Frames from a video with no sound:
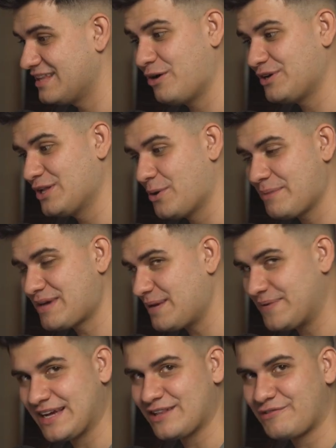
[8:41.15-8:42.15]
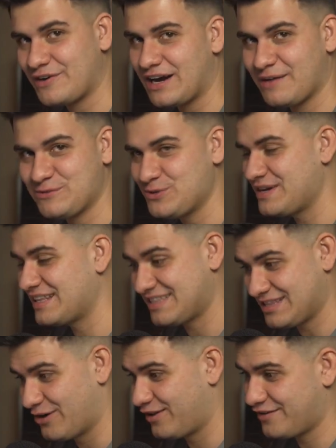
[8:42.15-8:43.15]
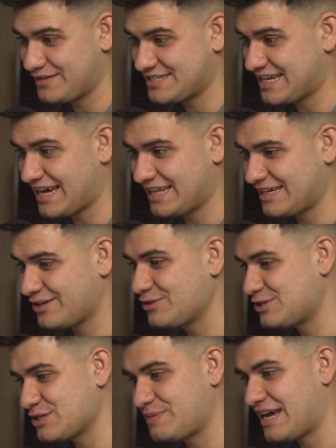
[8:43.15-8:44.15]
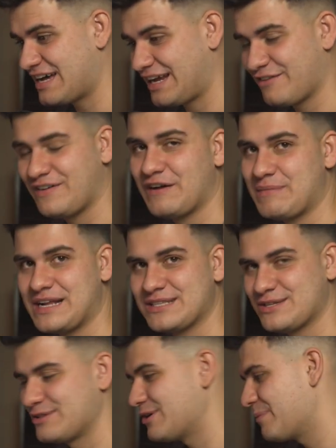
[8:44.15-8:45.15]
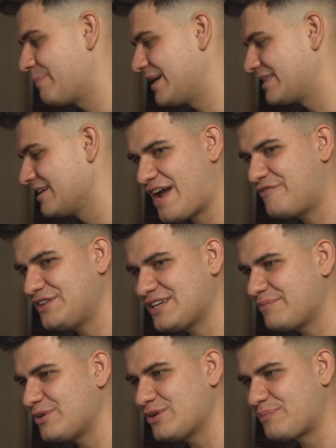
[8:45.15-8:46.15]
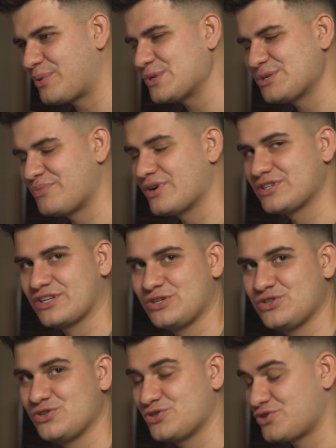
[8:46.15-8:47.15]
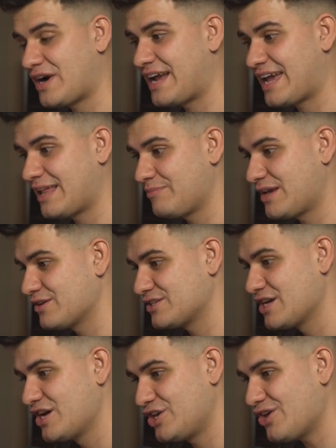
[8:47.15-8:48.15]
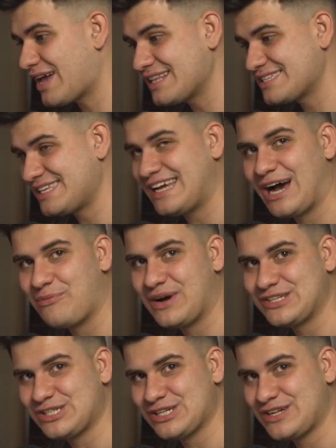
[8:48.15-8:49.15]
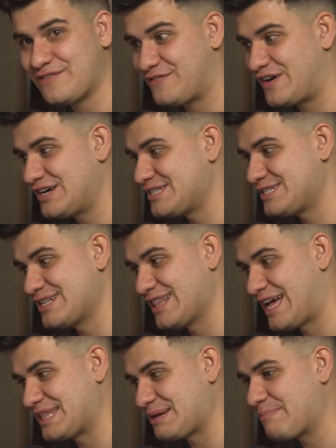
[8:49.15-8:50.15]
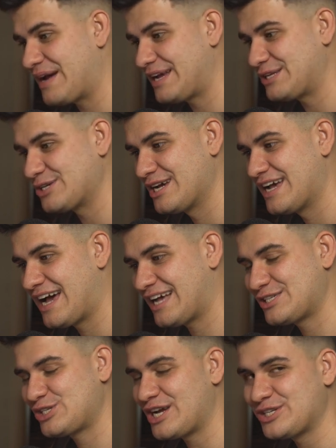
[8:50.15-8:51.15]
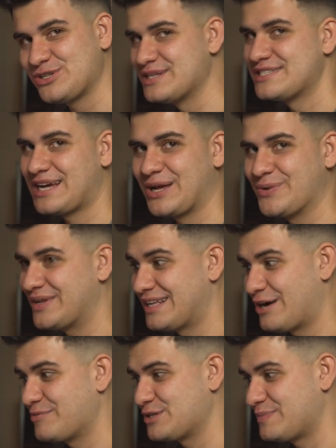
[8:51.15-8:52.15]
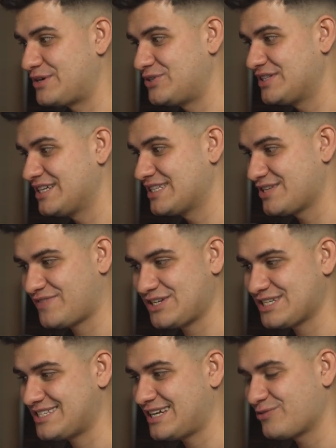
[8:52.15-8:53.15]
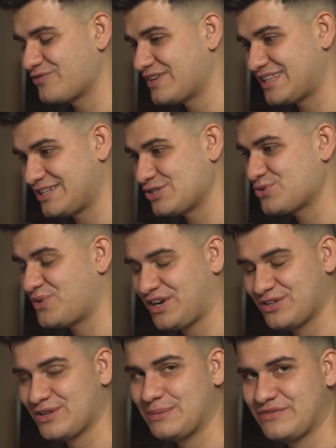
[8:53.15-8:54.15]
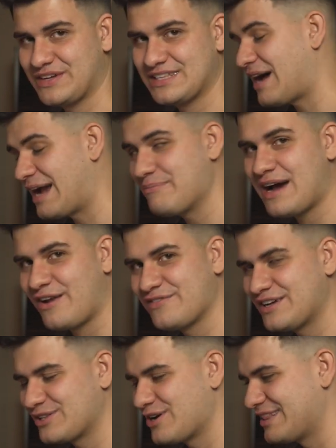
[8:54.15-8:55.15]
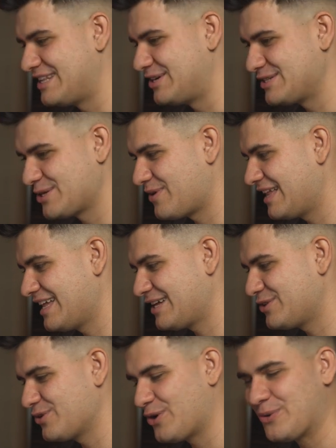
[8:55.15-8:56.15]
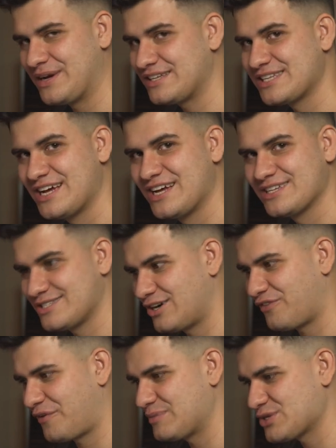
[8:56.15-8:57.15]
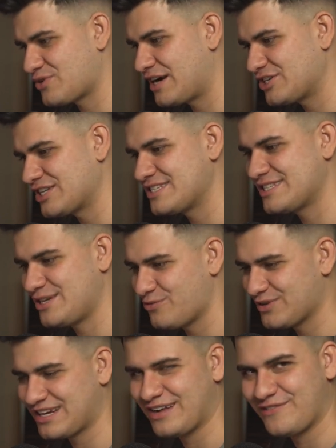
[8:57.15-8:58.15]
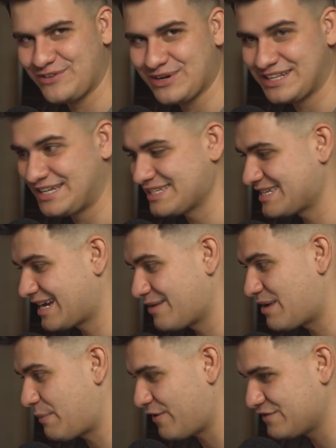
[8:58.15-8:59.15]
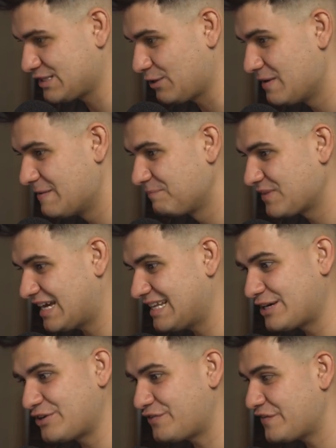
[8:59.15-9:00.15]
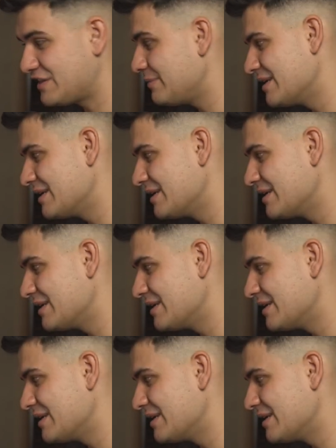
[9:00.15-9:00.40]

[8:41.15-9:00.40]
Now, you know, I'm keeping it for, I'm doing all of this again. I could just be adding 5 minutes on top, but every time you approach a project, you should try again because you can see how much the first landing page has changed to the second one, how much better it is. If I just stayed with it and just worked on top of it, I might have not got there. So I like to always start from scratch and see what kind of new ideas I come up with. So another 15